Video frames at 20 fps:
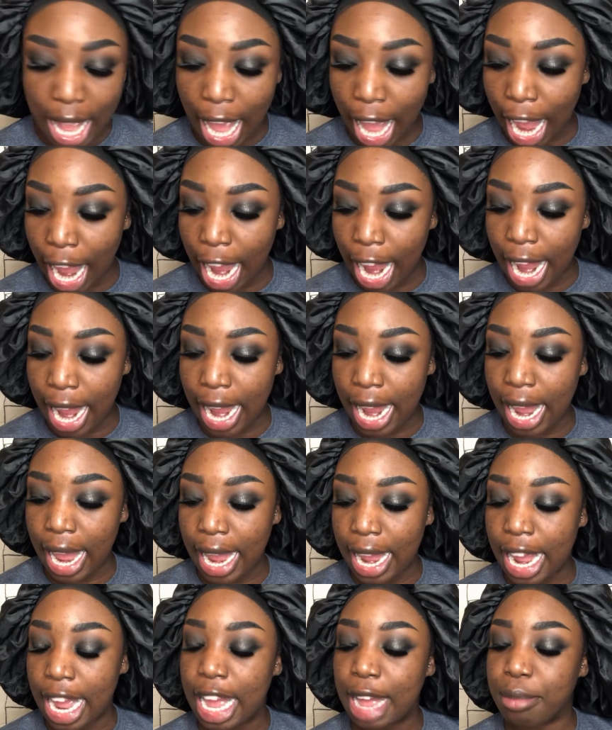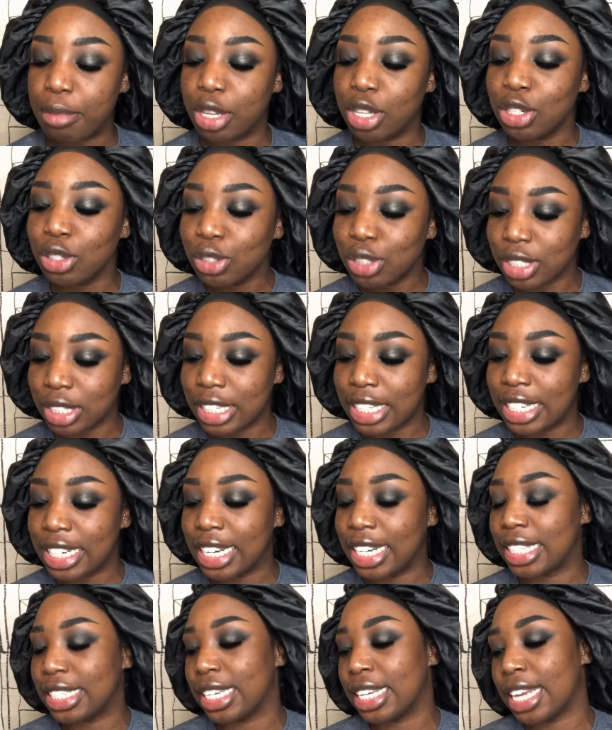I am
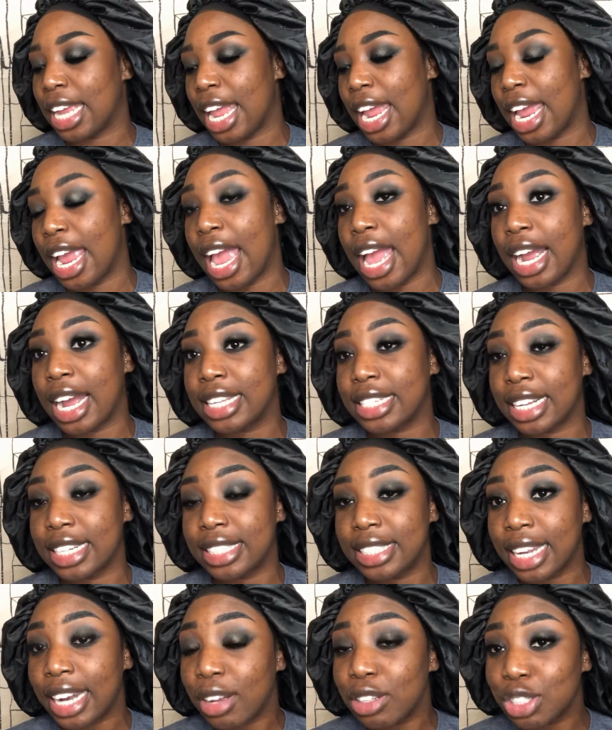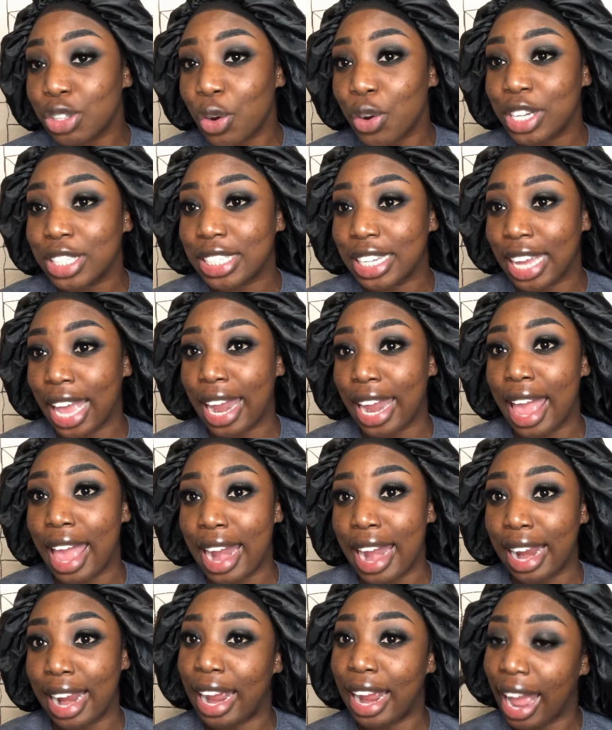using today, because I said I was going to get it,
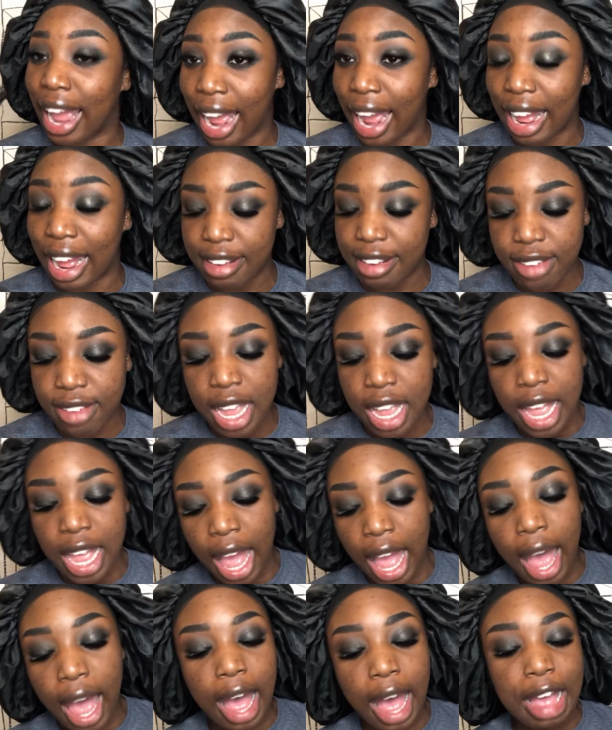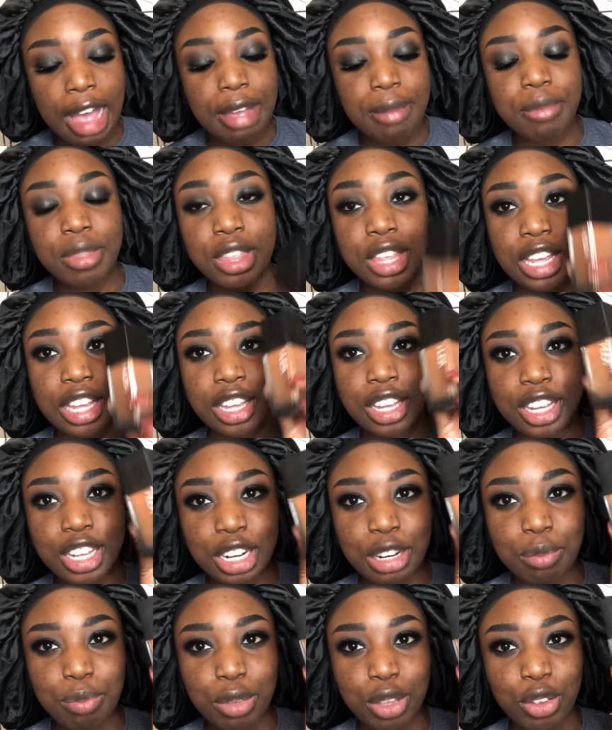and I have, the
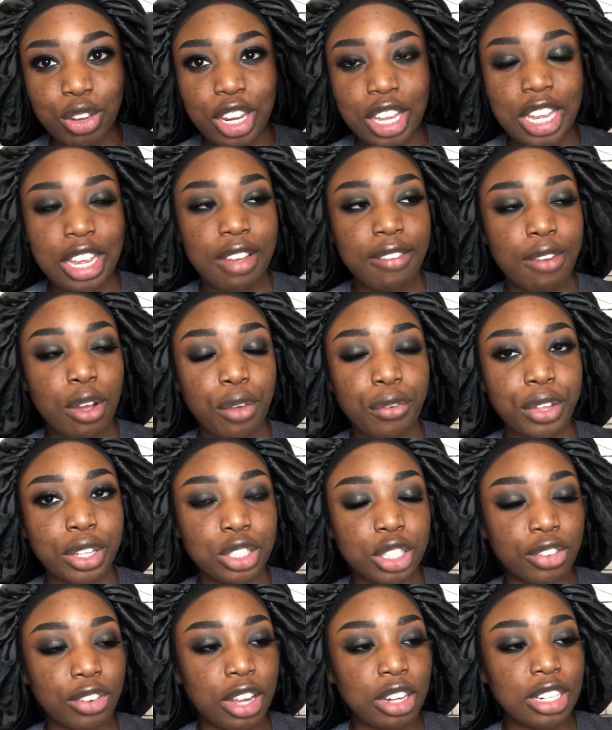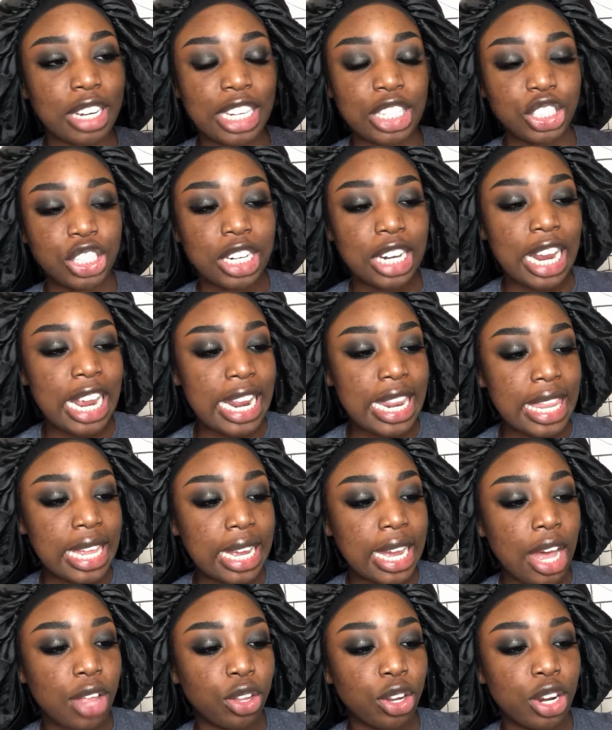Huda Beauty Faux Filter Foundation in the
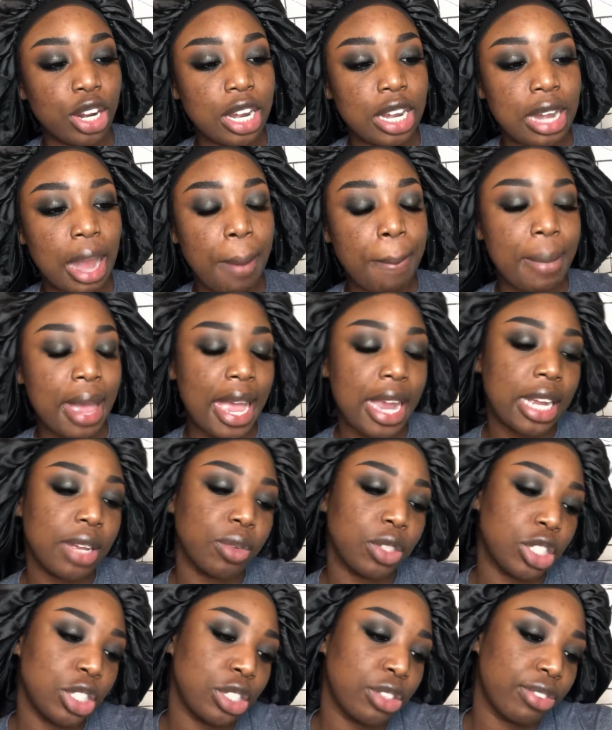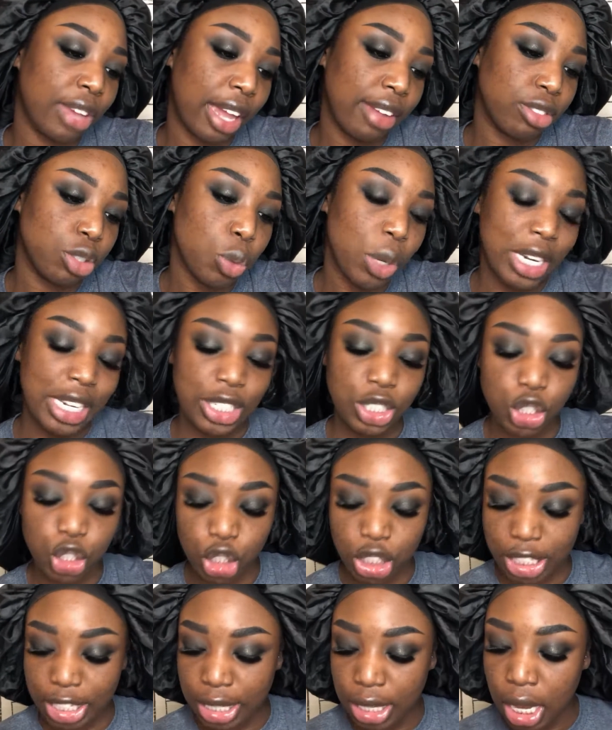color Nutmeg, which is
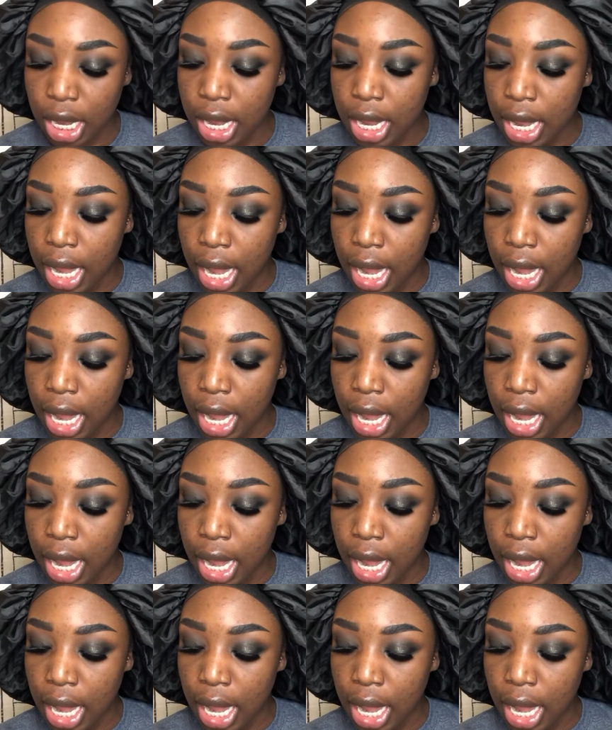520G.